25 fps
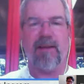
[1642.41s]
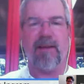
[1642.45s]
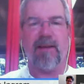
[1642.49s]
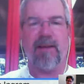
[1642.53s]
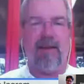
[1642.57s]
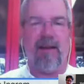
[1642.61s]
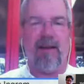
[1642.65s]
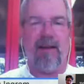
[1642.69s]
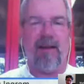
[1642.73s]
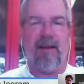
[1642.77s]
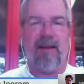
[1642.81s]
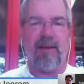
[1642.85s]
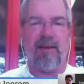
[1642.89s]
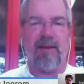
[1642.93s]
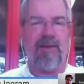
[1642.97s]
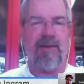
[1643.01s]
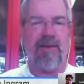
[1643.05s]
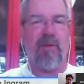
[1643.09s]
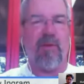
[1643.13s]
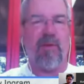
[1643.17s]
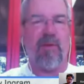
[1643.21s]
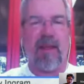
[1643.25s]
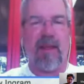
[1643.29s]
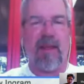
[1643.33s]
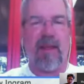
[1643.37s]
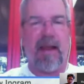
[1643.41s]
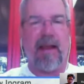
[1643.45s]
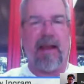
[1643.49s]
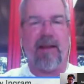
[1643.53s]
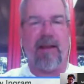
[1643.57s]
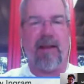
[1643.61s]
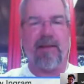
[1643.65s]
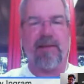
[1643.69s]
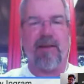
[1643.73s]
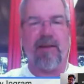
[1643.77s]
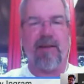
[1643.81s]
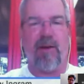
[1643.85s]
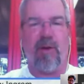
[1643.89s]
of this new thing,
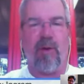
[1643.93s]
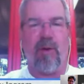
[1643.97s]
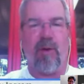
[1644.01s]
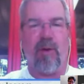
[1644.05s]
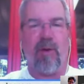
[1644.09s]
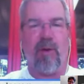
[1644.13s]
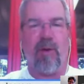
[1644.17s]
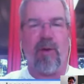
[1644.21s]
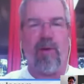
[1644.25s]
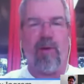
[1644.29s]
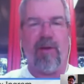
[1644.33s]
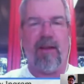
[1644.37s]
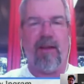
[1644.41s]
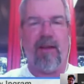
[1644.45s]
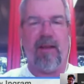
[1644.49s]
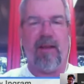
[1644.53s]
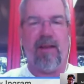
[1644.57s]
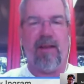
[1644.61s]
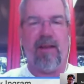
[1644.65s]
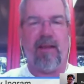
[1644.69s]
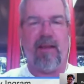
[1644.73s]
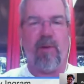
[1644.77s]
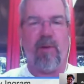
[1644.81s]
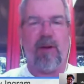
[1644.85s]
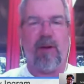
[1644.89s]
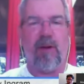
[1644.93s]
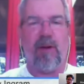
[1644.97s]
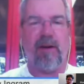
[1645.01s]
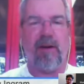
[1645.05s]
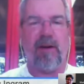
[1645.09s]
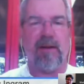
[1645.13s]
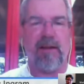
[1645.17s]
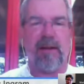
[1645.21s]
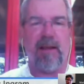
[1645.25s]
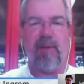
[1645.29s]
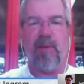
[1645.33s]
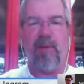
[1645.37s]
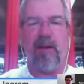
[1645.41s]
and so they wanted to
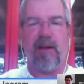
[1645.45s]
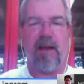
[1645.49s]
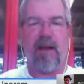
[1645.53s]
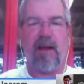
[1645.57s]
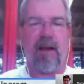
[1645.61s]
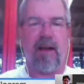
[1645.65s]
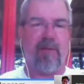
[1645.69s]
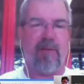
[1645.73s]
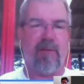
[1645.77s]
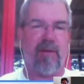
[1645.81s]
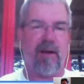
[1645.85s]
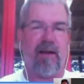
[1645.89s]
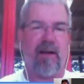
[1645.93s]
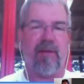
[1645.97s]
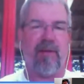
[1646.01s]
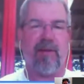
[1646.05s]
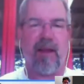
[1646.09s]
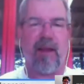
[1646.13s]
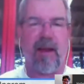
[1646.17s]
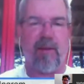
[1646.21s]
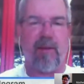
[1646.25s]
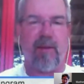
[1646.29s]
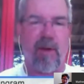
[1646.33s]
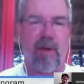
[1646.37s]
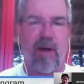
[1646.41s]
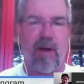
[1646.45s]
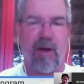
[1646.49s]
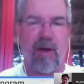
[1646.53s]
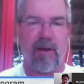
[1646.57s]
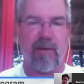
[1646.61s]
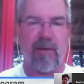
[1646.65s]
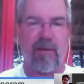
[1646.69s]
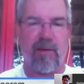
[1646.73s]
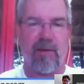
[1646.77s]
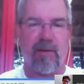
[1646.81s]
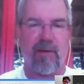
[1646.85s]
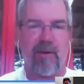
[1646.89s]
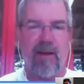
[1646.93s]
keep it kind of in a
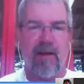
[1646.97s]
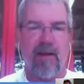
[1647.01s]
sandbox,